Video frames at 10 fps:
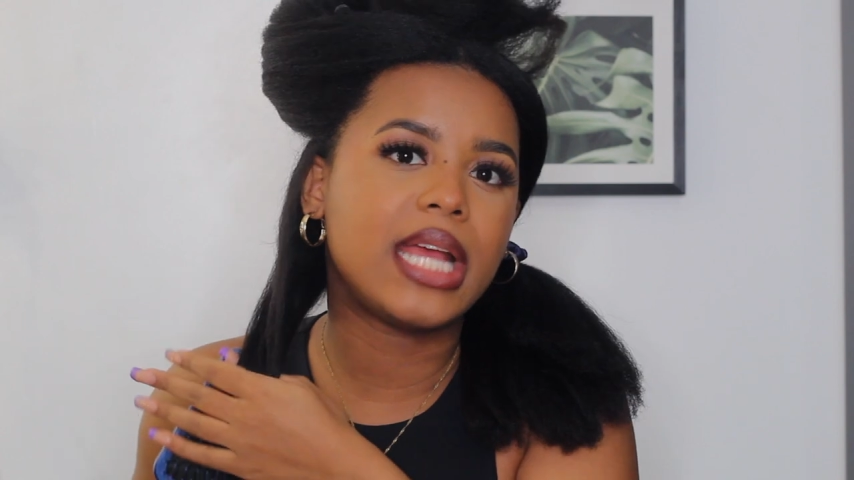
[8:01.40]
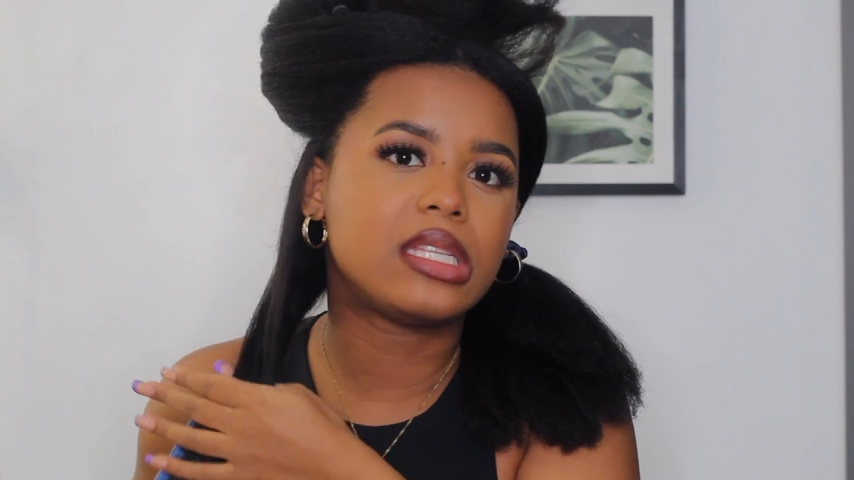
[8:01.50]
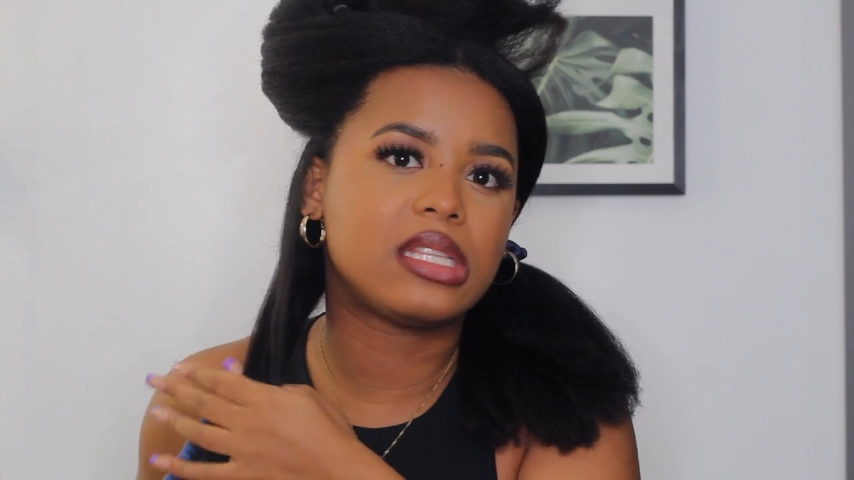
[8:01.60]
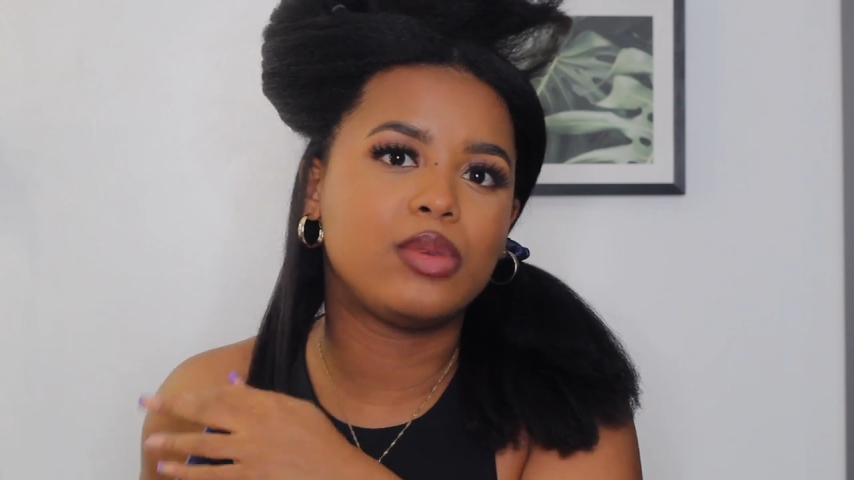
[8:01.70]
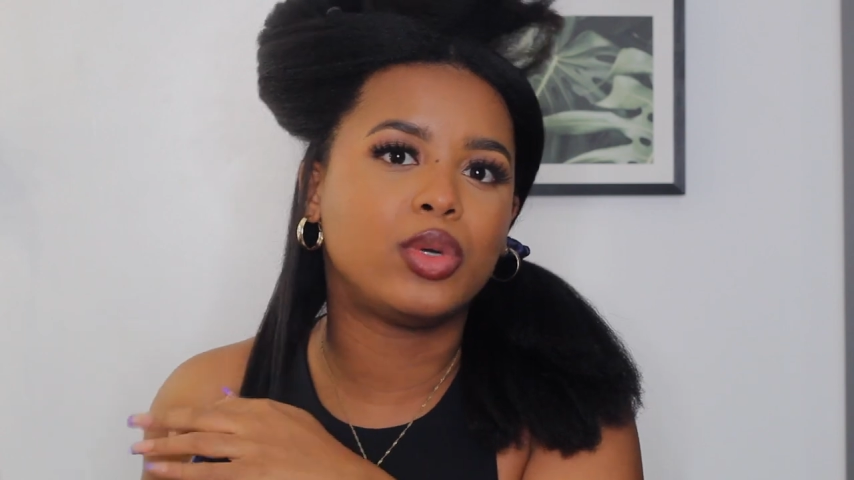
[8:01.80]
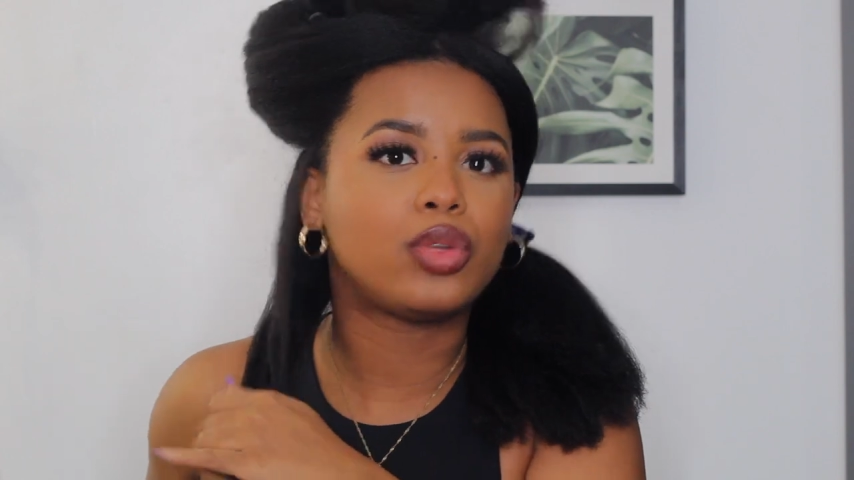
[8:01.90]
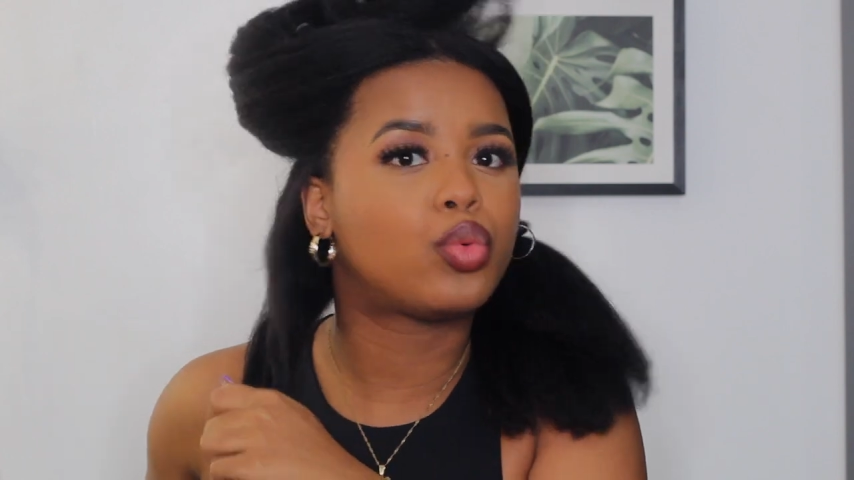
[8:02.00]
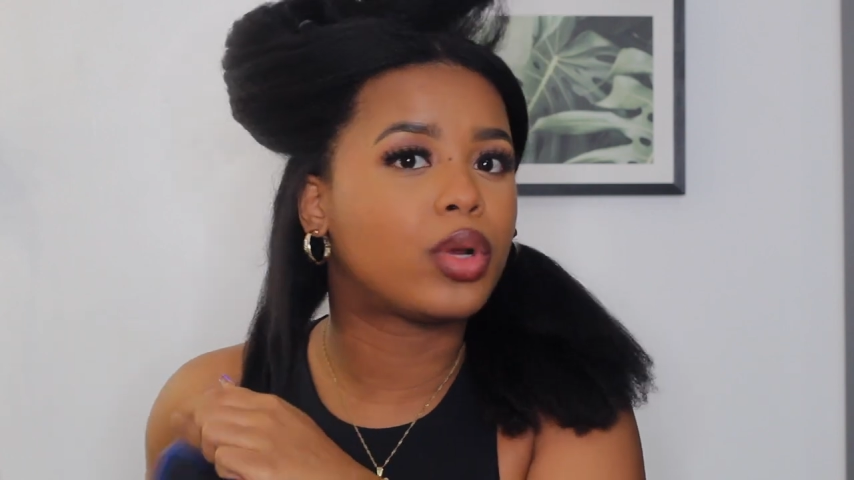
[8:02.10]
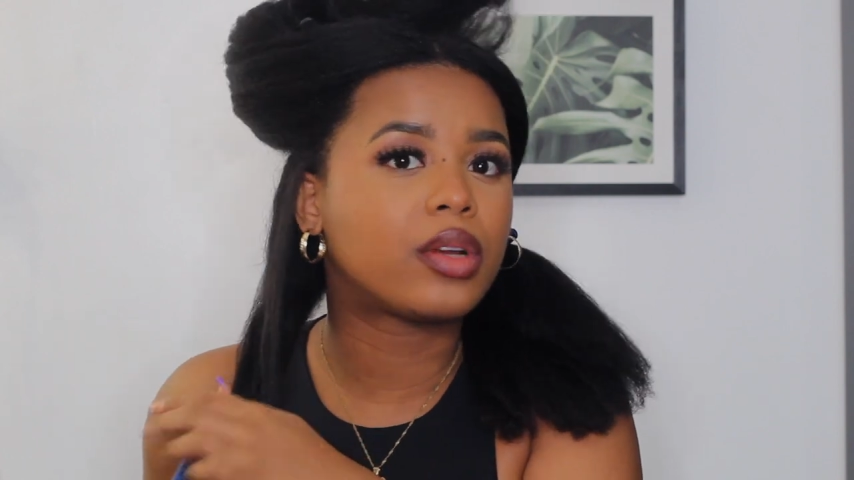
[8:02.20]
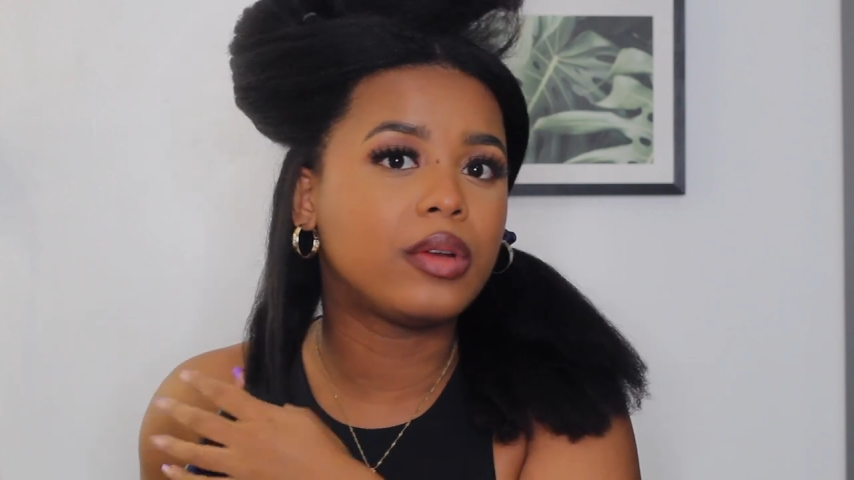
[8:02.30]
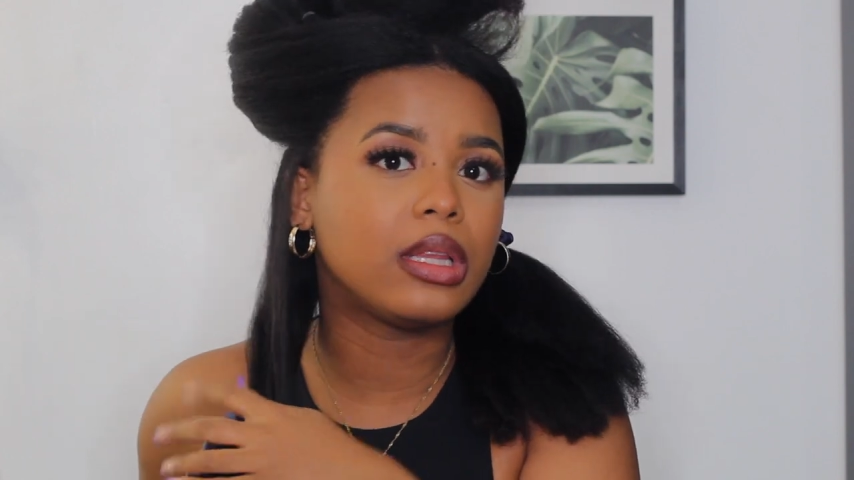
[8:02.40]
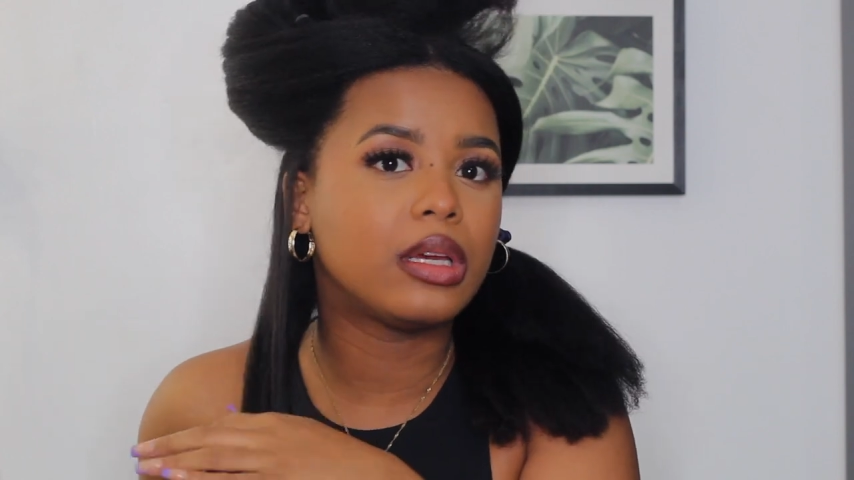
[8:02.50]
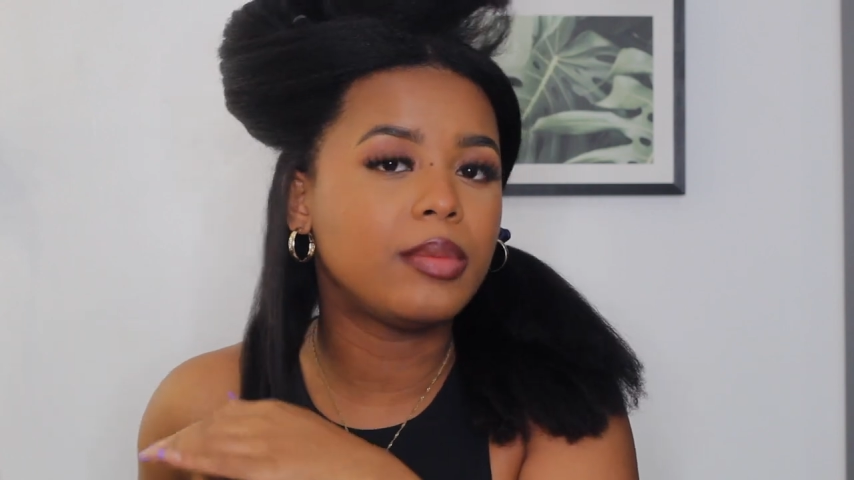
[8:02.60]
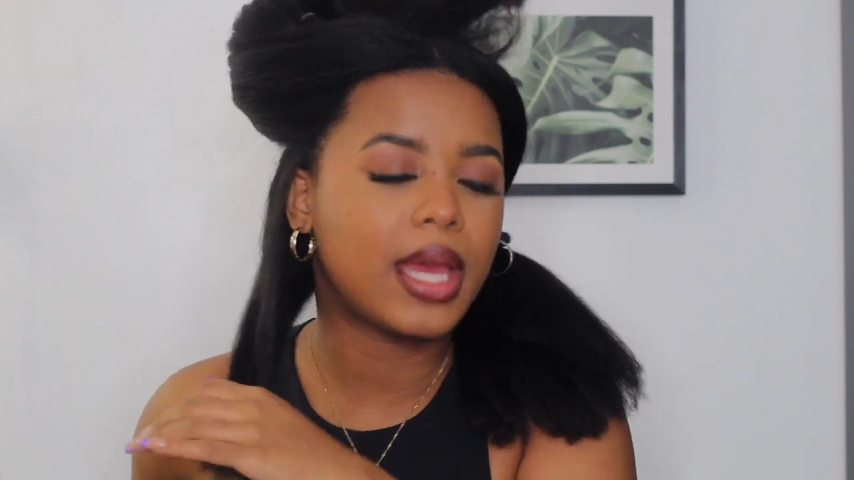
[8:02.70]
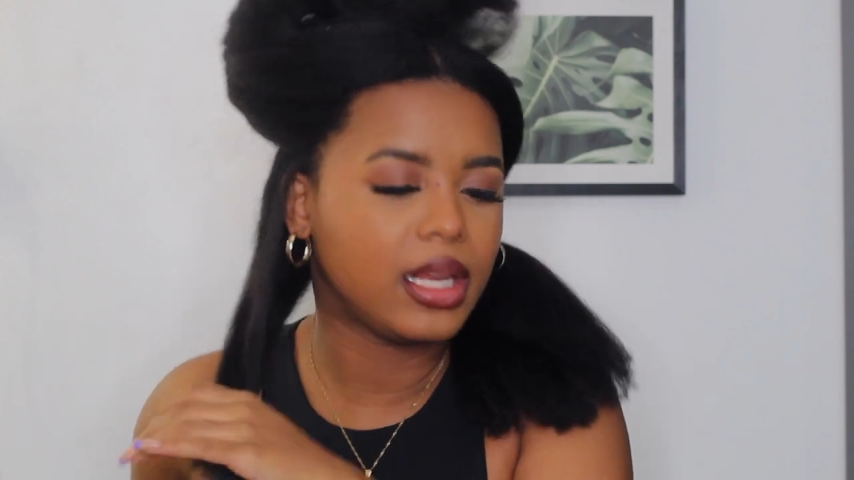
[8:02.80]
and see what worked for
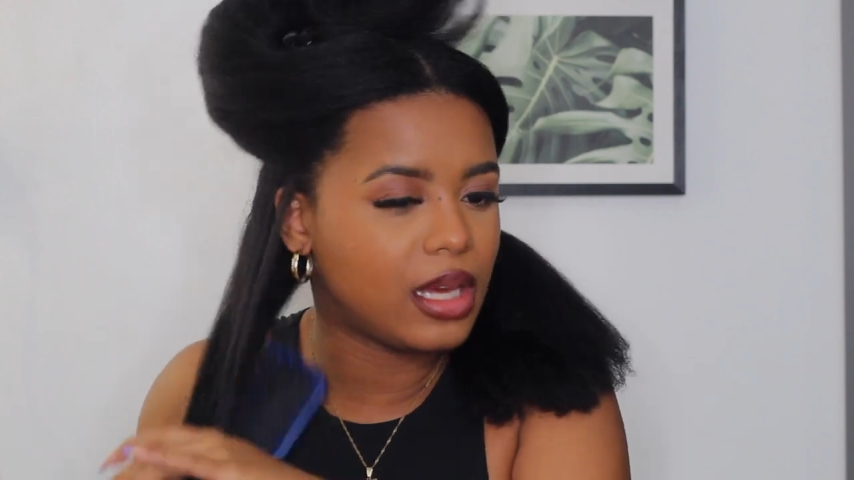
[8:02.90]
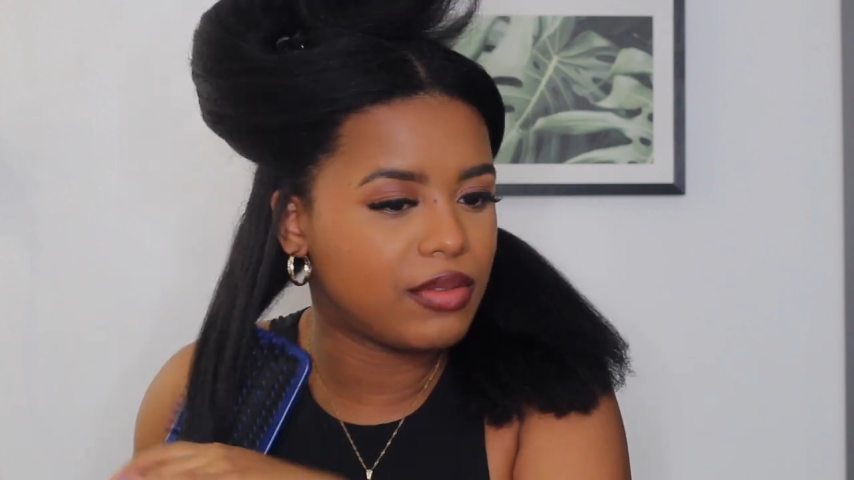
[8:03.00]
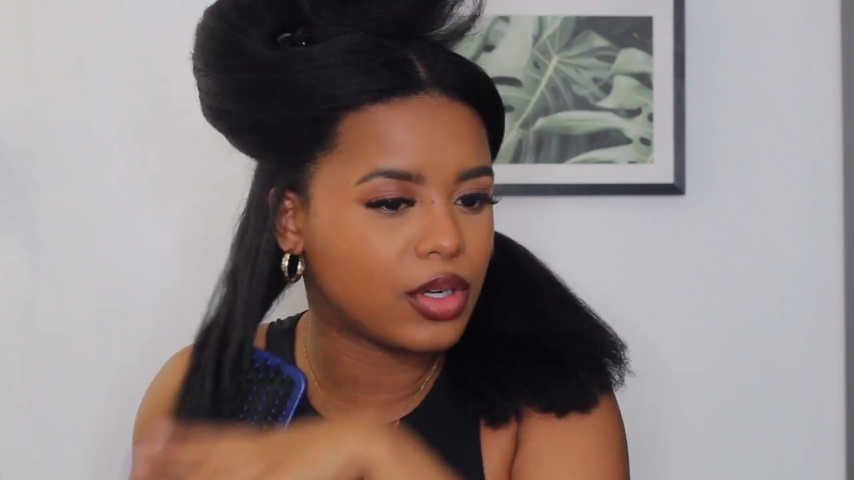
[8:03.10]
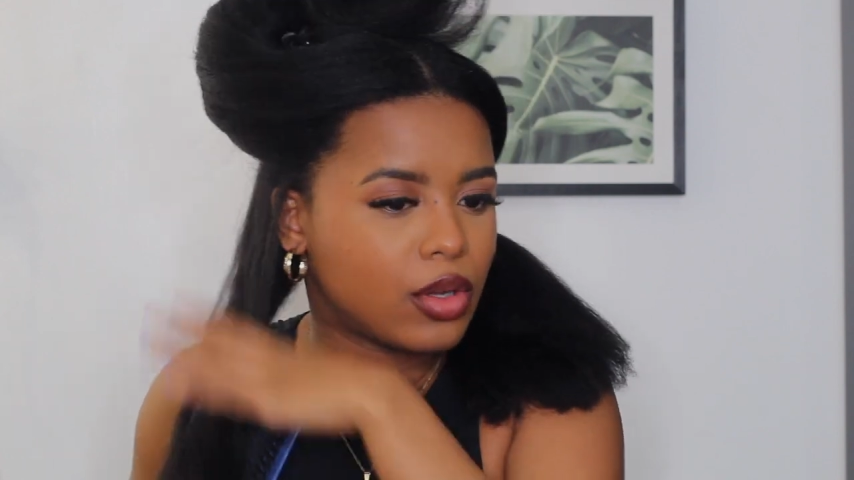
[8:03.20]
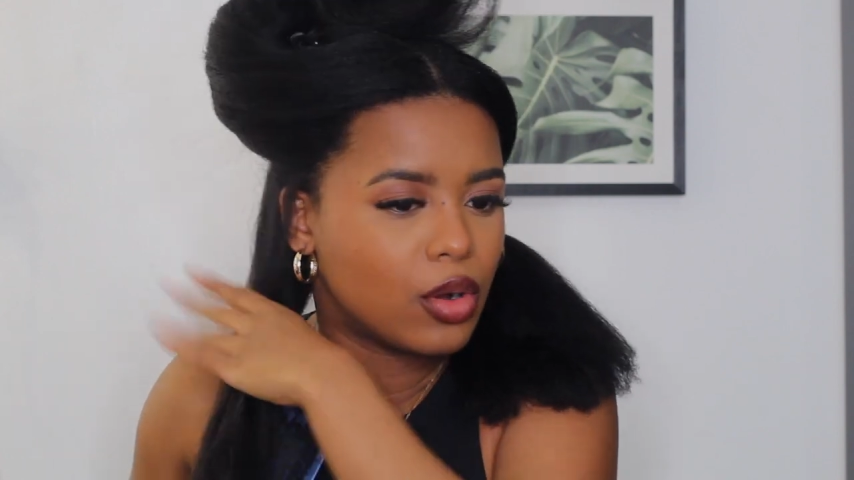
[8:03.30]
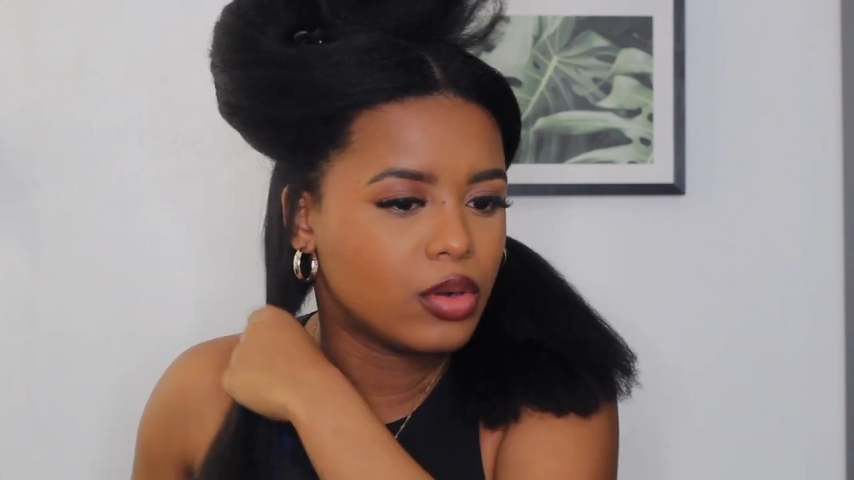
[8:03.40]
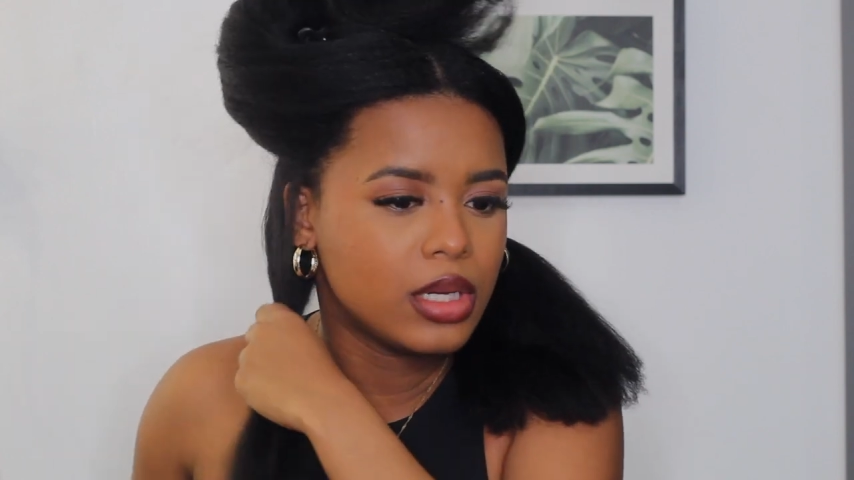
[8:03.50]
them and gave it a go.